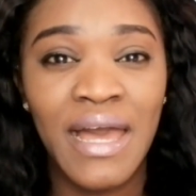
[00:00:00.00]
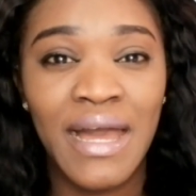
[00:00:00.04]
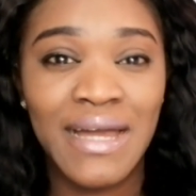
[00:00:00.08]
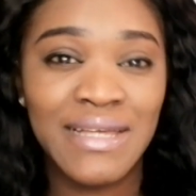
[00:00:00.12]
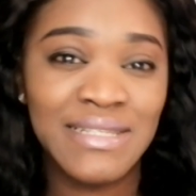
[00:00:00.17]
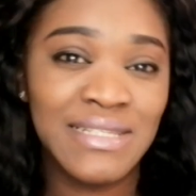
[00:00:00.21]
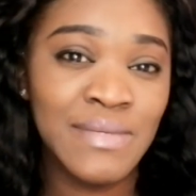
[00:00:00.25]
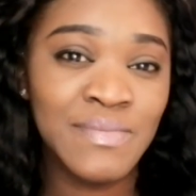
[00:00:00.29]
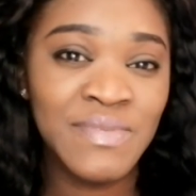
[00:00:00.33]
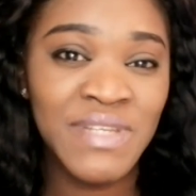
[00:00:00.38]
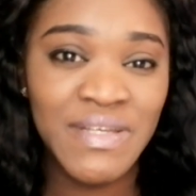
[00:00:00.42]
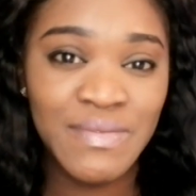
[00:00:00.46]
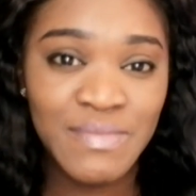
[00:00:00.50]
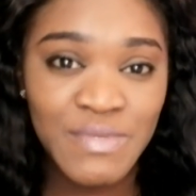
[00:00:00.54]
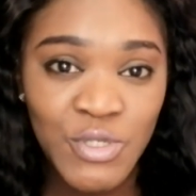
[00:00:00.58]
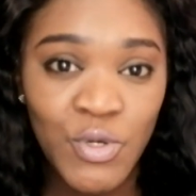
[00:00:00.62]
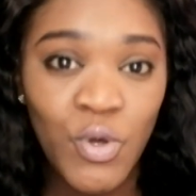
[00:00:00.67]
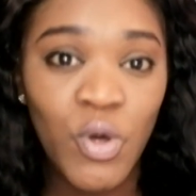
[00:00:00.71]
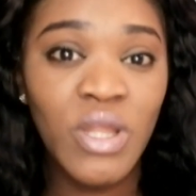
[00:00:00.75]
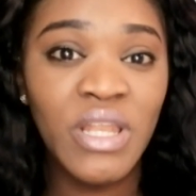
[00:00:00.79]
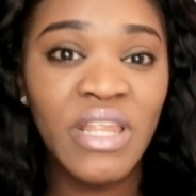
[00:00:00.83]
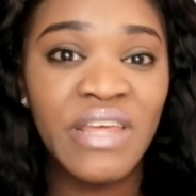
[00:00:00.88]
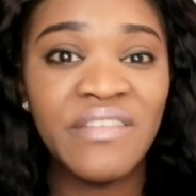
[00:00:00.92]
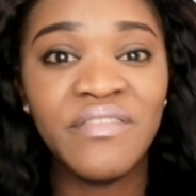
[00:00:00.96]
I sometimes
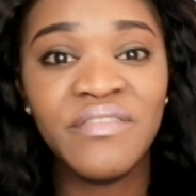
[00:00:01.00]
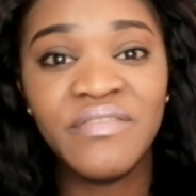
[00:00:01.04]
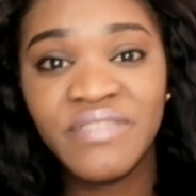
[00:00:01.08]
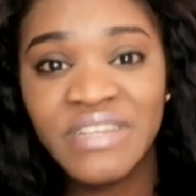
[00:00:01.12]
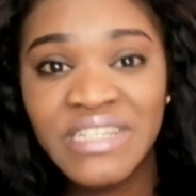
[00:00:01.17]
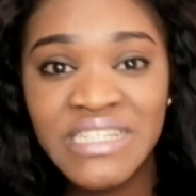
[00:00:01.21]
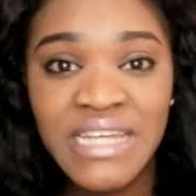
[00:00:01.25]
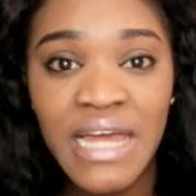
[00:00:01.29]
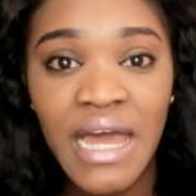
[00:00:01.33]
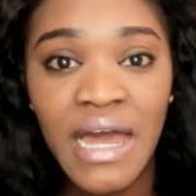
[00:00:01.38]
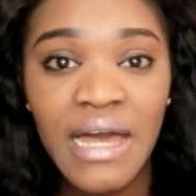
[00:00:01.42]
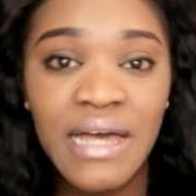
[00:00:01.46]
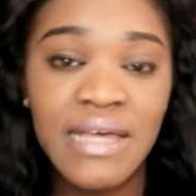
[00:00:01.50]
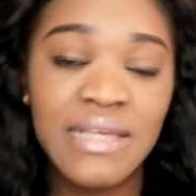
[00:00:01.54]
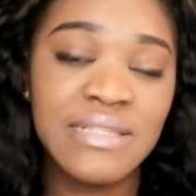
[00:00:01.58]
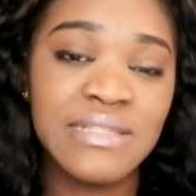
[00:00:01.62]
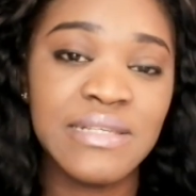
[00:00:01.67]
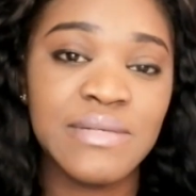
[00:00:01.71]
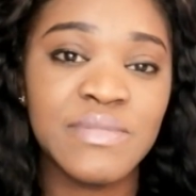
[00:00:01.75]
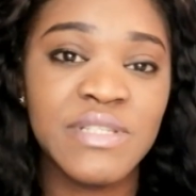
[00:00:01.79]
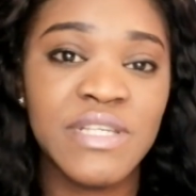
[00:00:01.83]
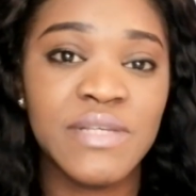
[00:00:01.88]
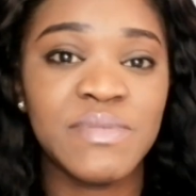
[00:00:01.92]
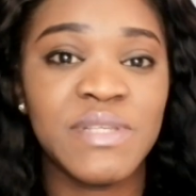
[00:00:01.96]
call it Vida,
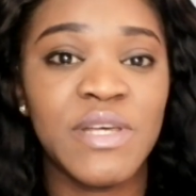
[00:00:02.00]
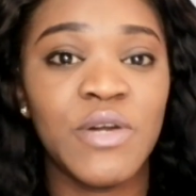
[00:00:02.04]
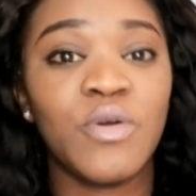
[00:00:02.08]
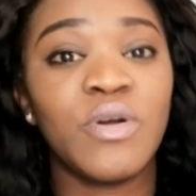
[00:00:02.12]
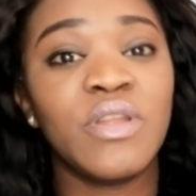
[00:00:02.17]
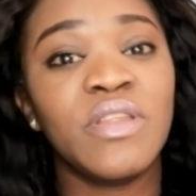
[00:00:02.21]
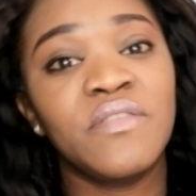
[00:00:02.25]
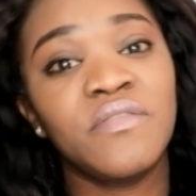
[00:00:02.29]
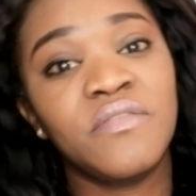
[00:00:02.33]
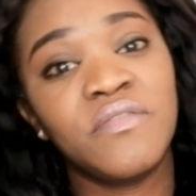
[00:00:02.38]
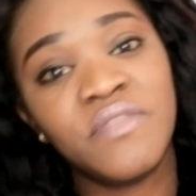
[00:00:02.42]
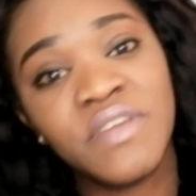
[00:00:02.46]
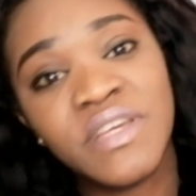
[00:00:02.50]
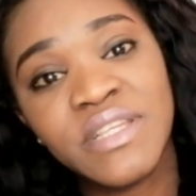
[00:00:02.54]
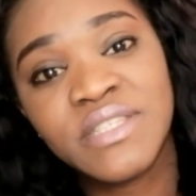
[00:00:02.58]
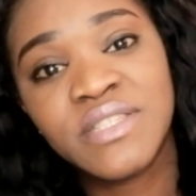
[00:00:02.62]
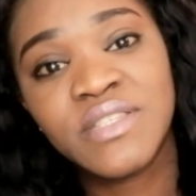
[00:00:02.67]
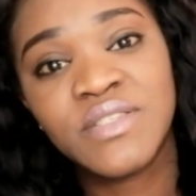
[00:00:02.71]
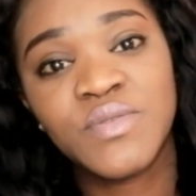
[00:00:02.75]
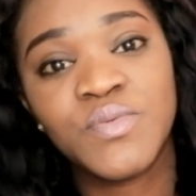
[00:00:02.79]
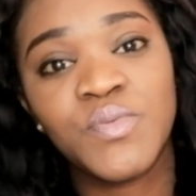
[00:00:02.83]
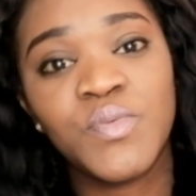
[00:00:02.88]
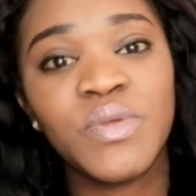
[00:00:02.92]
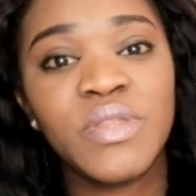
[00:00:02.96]
sometimes I call it
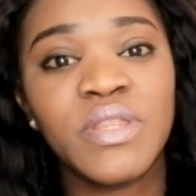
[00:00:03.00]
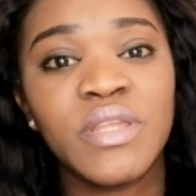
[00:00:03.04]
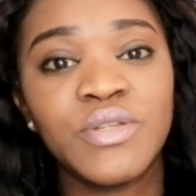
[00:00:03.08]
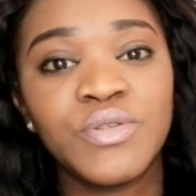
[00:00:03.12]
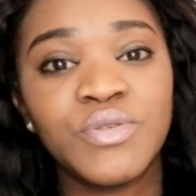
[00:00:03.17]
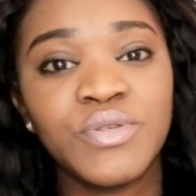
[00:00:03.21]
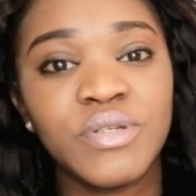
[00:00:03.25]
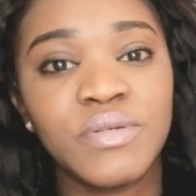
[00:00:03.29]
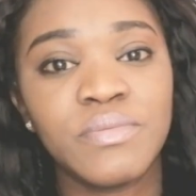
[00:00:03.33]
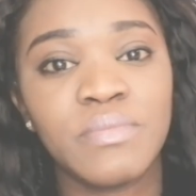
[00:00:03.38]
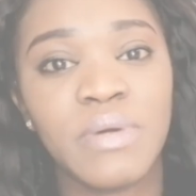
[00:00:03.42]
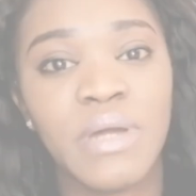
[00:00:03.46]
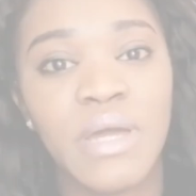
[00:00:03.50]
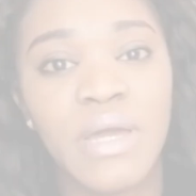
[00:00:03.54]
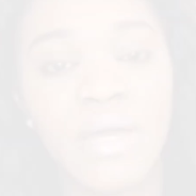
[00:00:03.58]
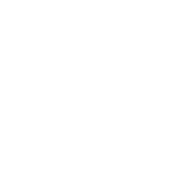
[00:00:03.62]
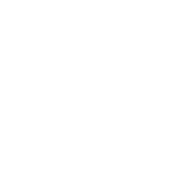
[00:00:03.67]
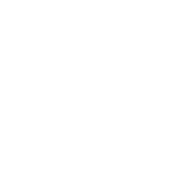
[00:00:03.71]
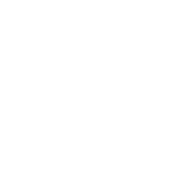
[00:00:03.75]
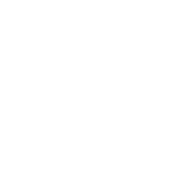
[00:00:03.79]
Vits with Aduhemaa.